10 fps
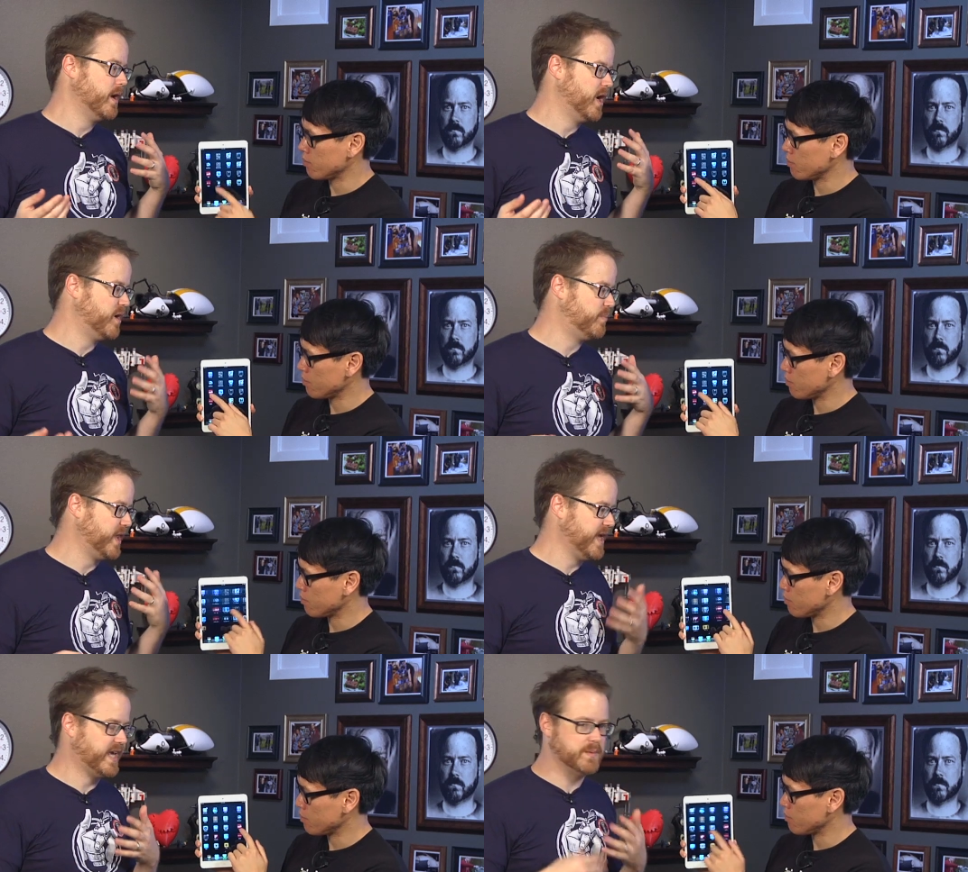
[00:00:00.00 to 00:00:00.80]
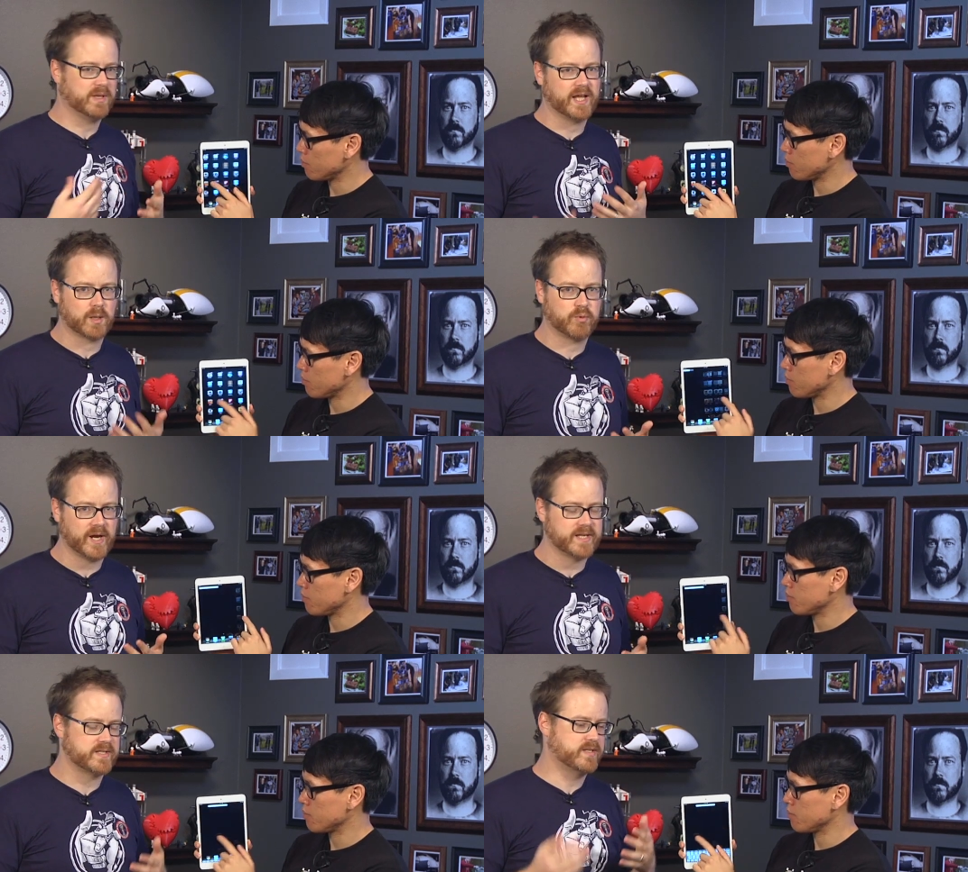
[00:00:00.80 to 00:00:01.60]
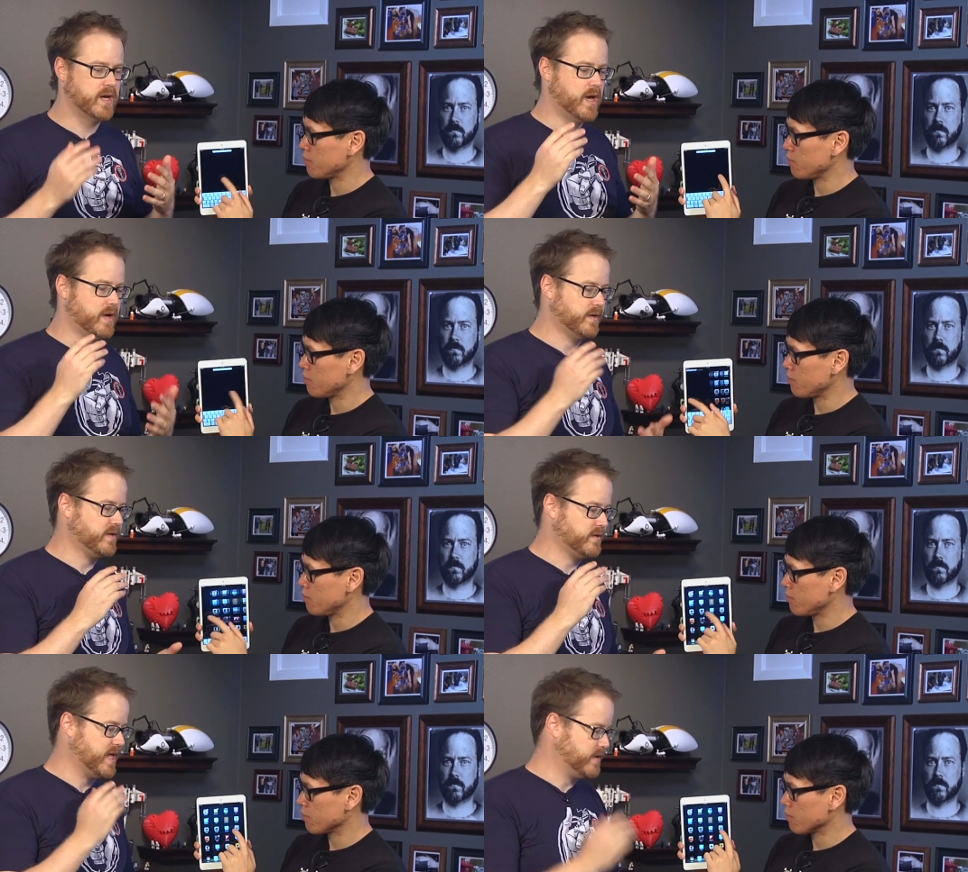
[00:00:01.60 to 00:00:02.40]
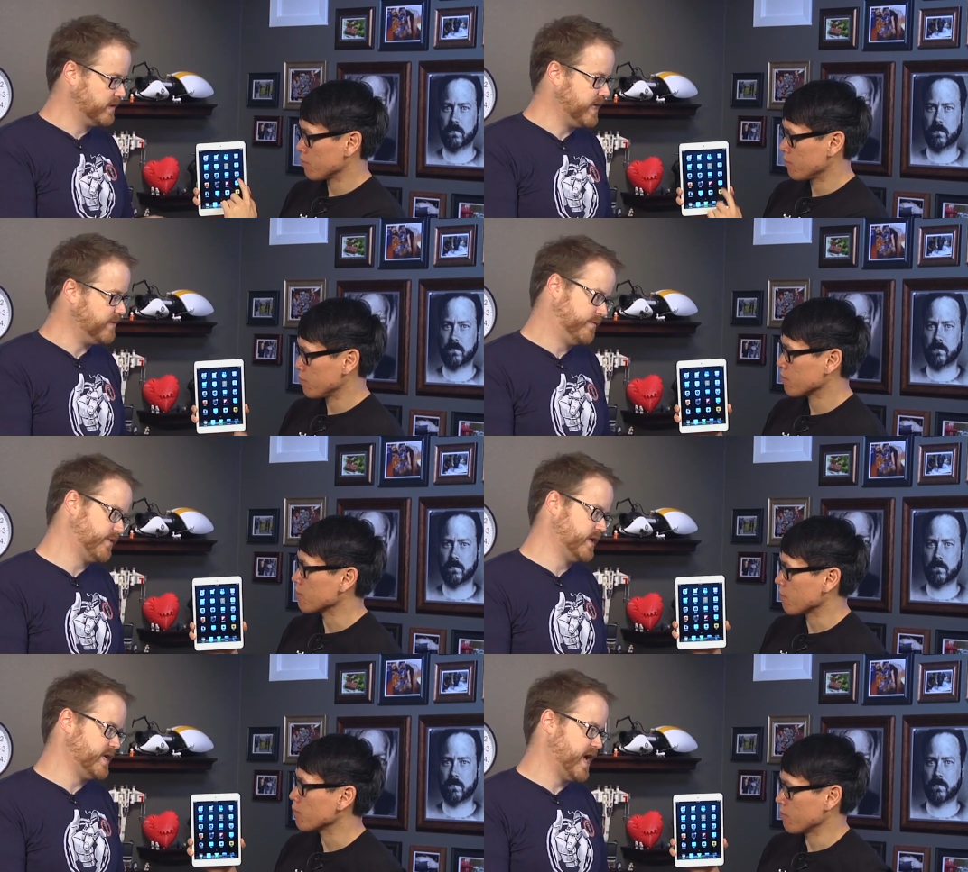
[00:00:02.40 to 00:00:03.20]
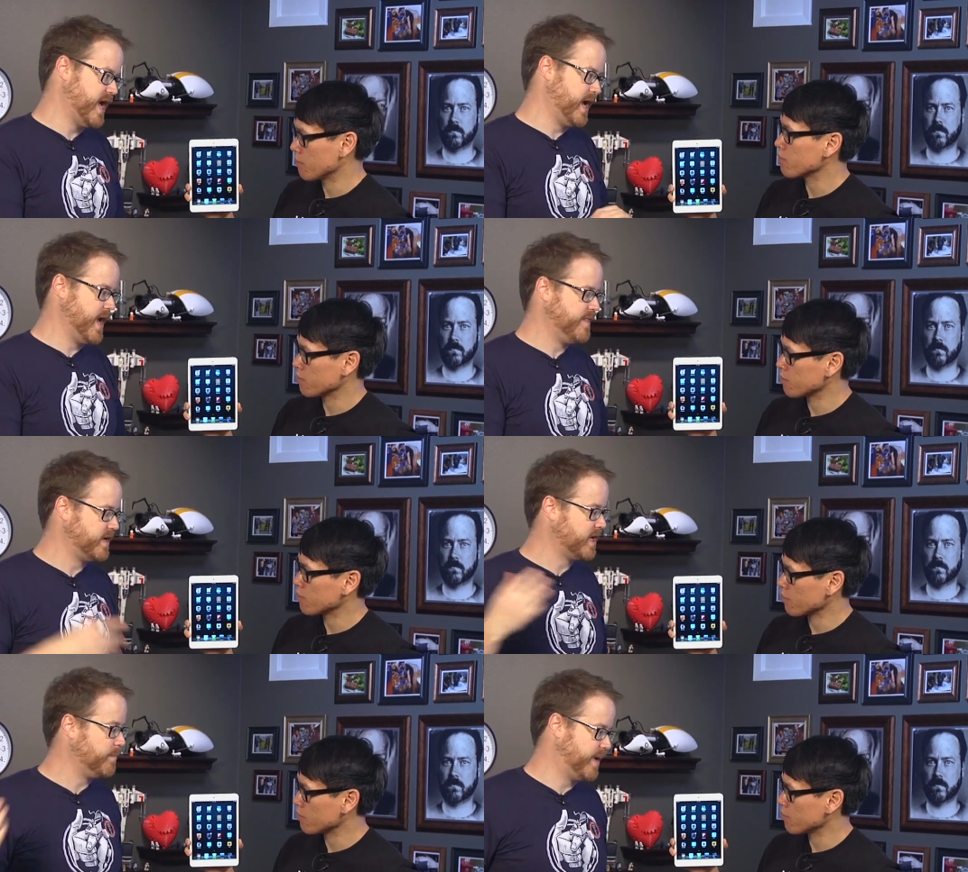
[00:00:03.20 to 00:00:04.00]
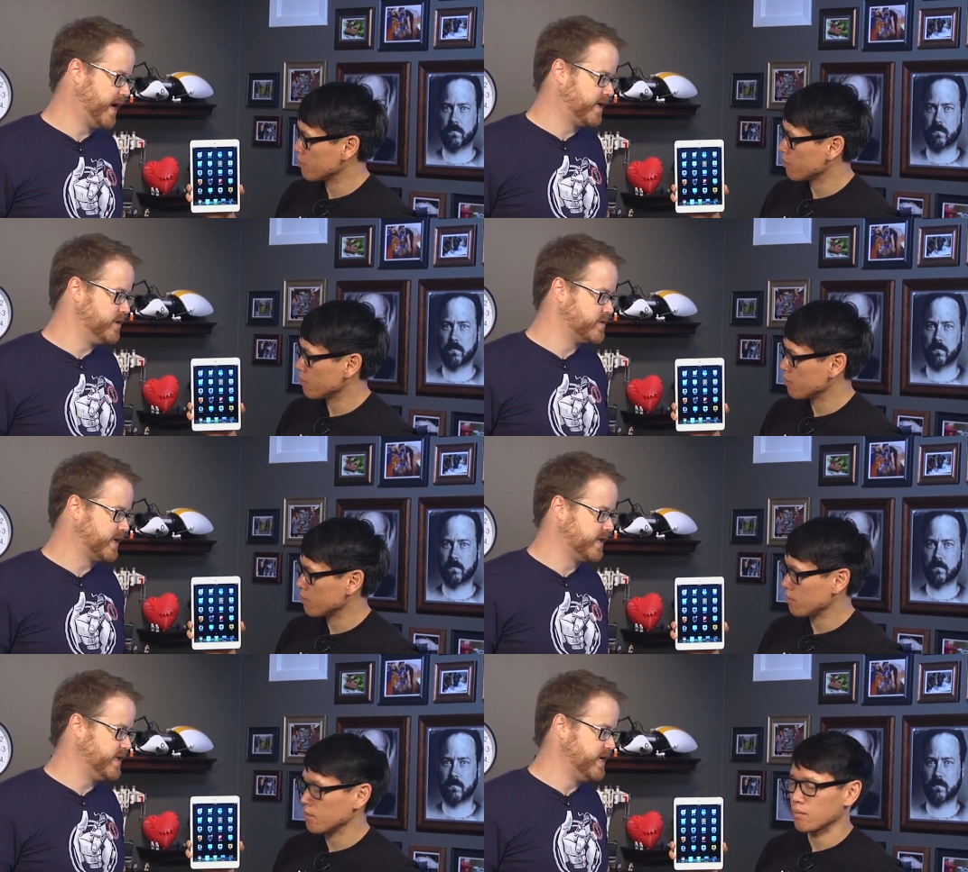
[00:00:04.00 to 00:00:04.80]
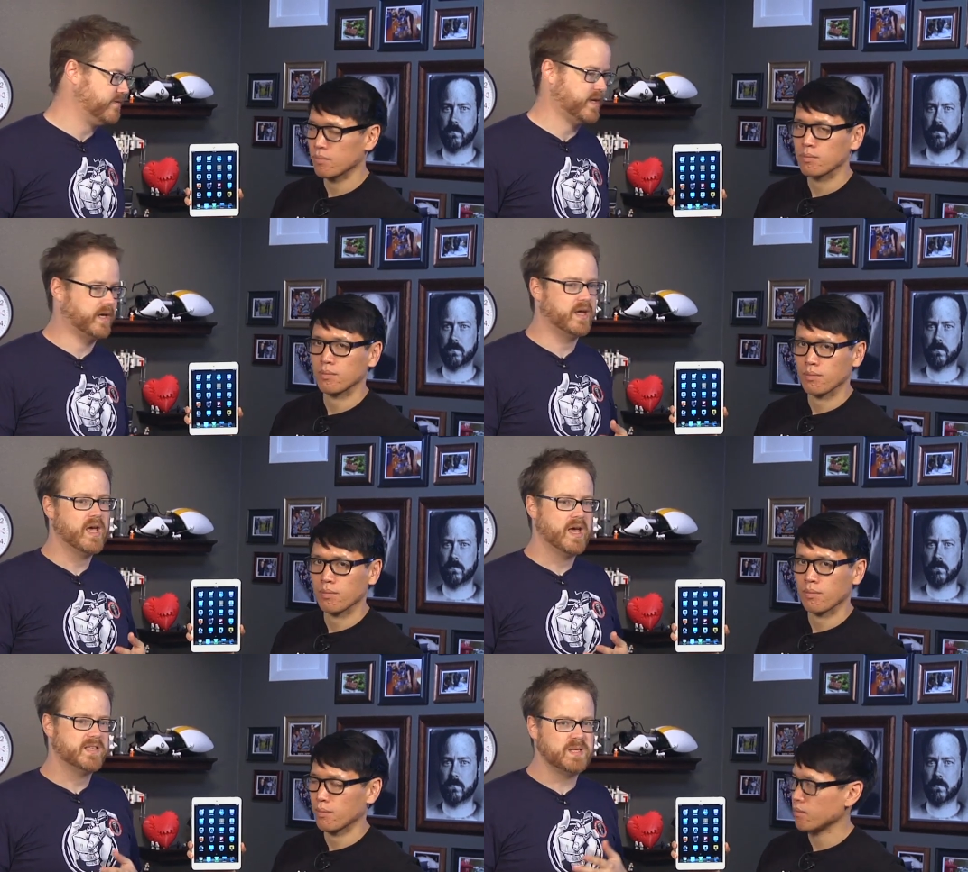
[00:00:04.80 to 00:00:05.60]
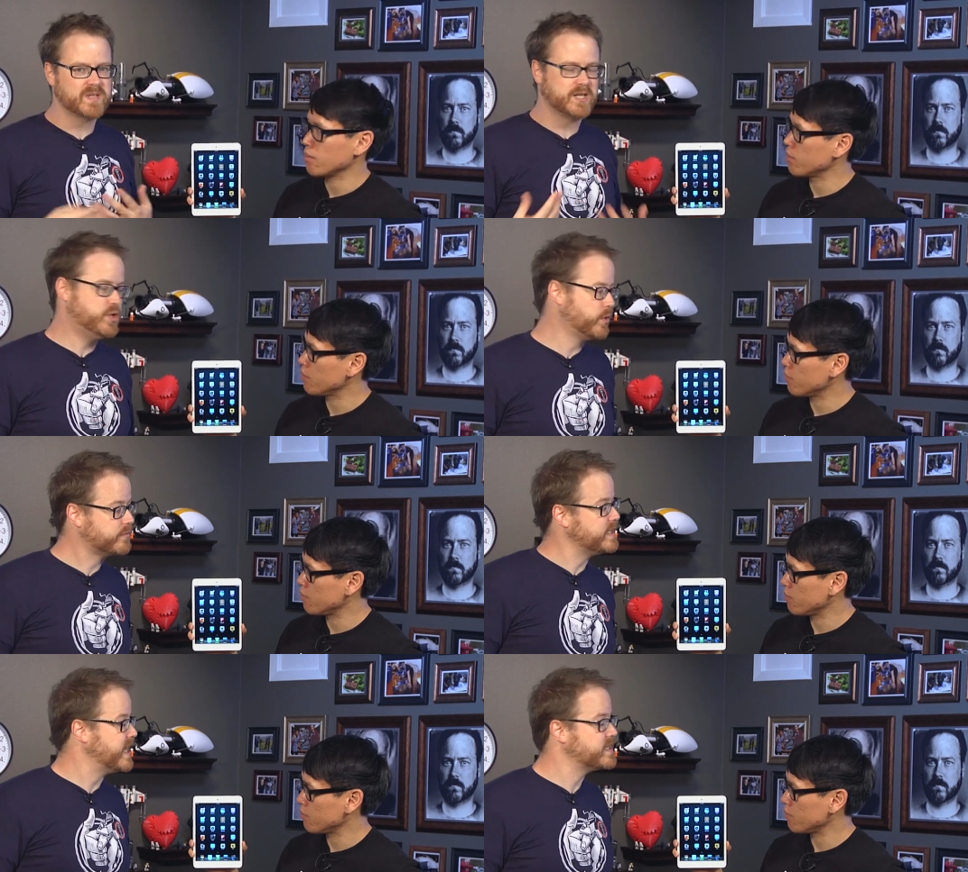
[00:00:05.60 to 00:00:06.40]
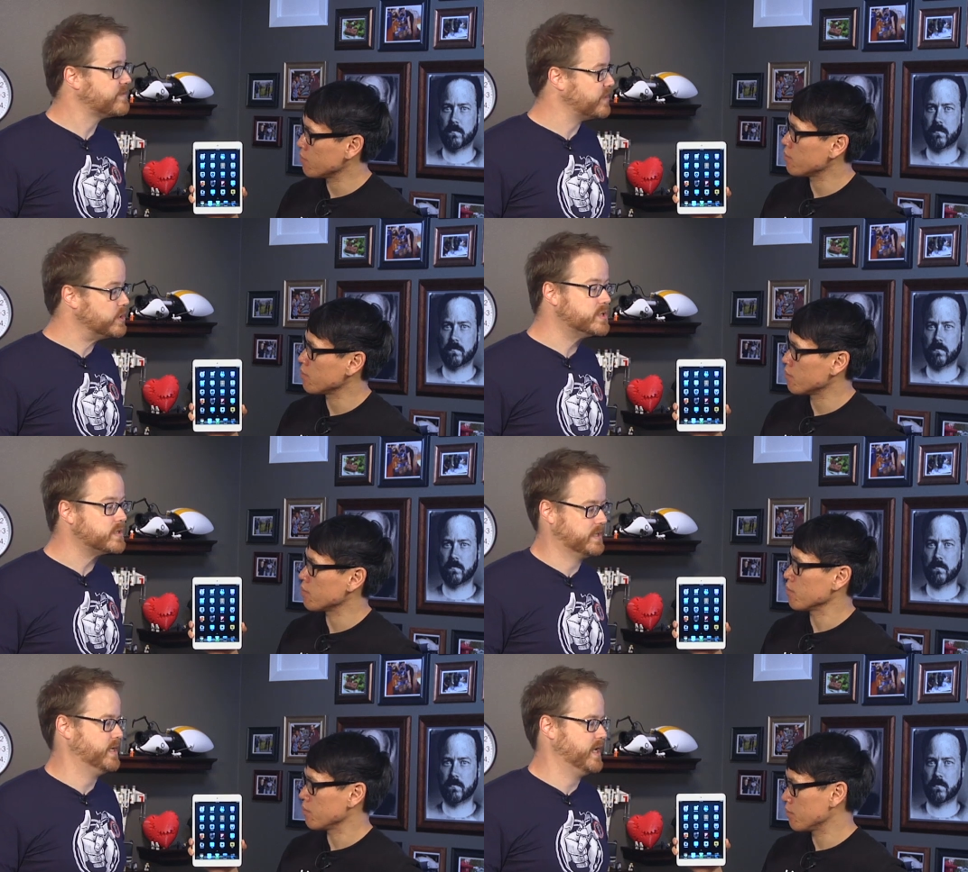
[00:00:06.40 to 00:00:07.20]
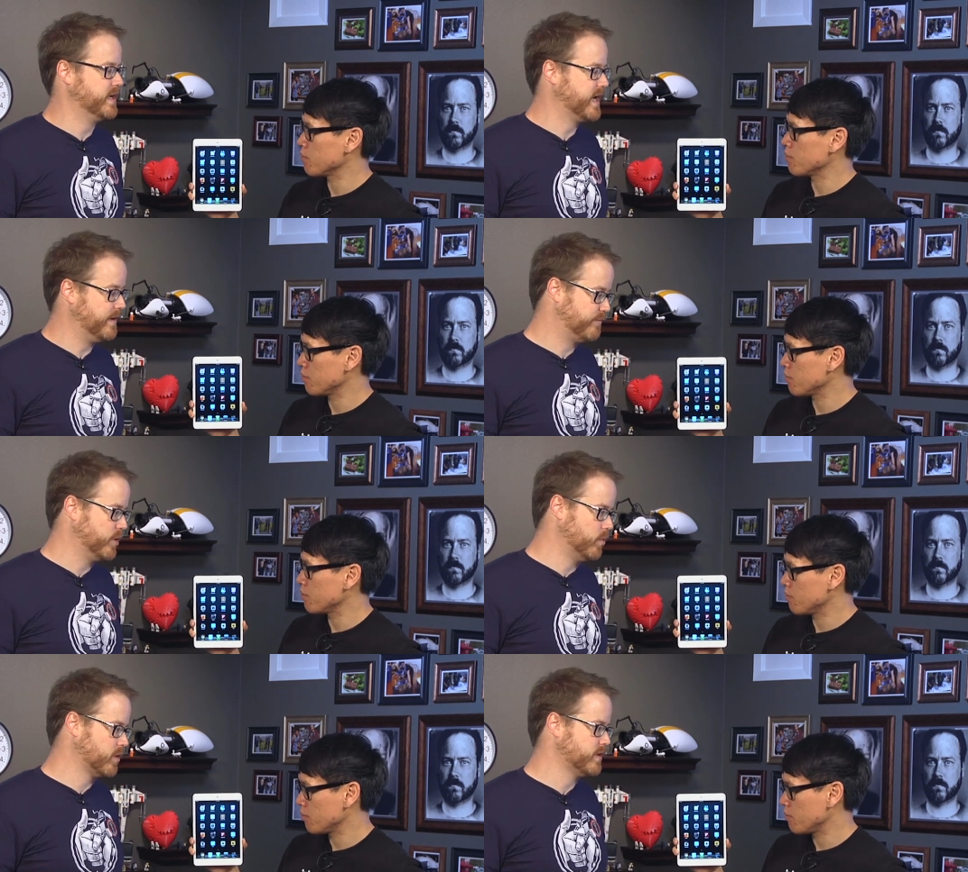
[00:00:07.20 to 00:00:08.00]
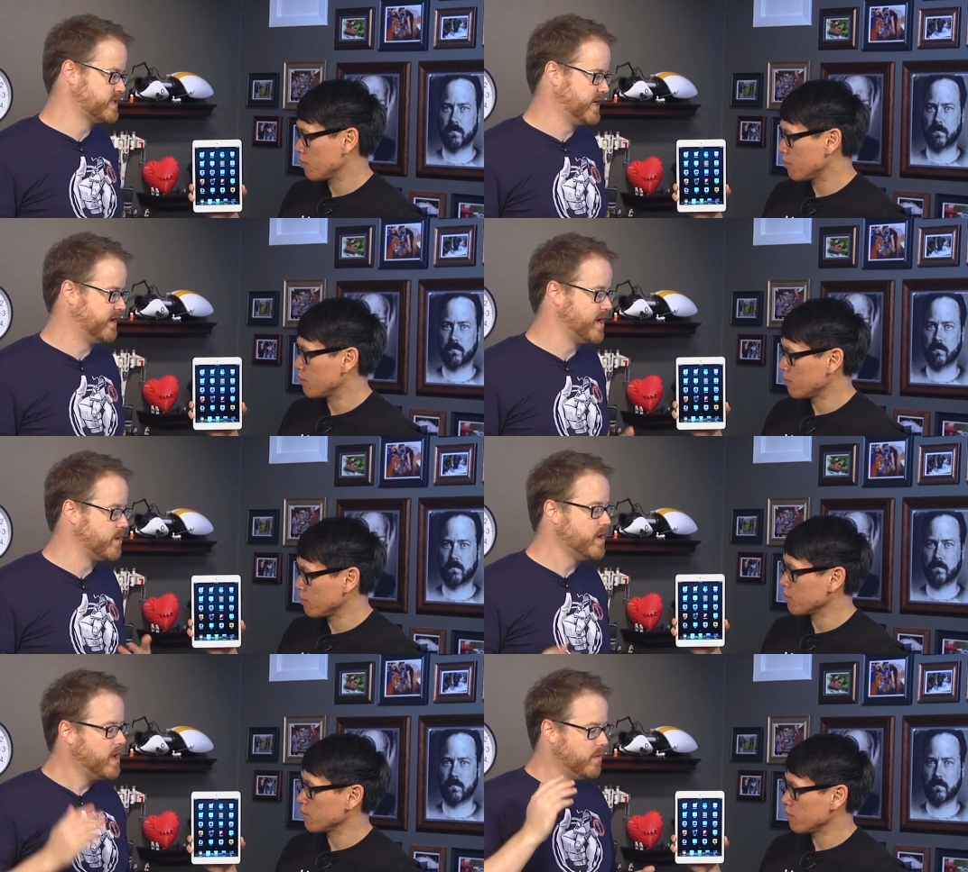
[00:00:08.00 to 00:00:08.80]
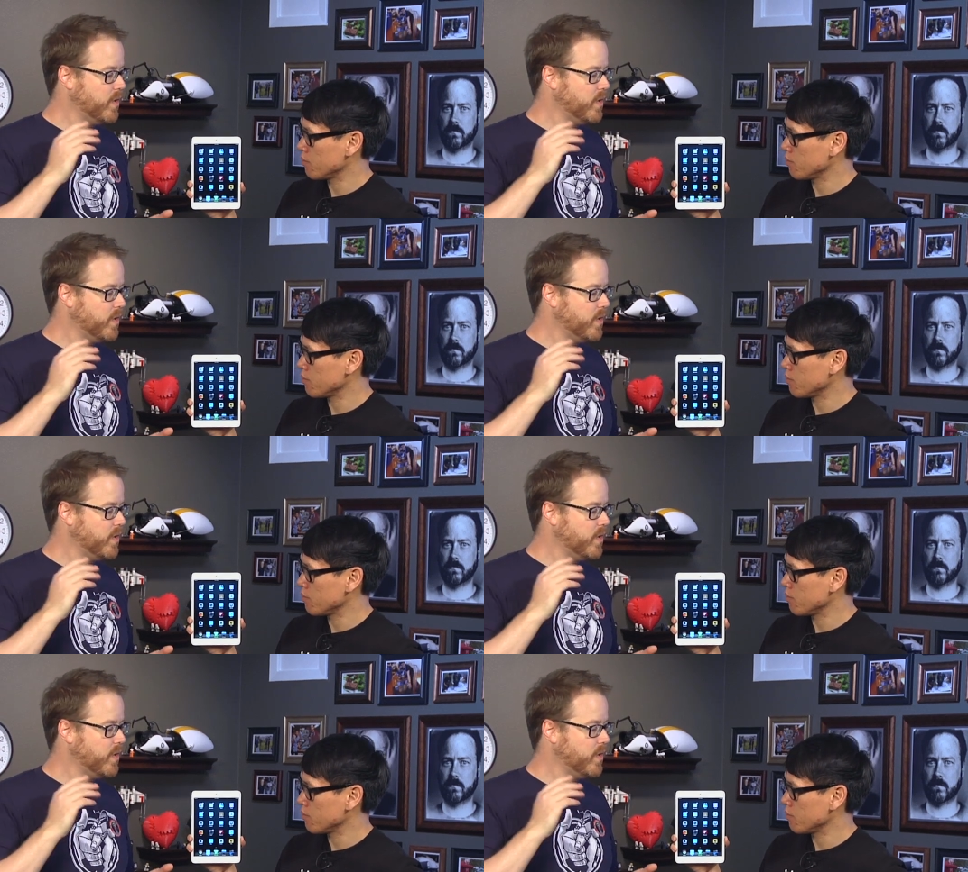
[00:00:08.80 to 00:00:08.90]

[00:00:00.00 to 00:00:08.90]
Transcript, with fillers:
Speaker 1: uh, play a game of letterpress then leave it for the day and then come back and use it again in the evening. It seems like two or three days of use in, in, a kind of real world scenario.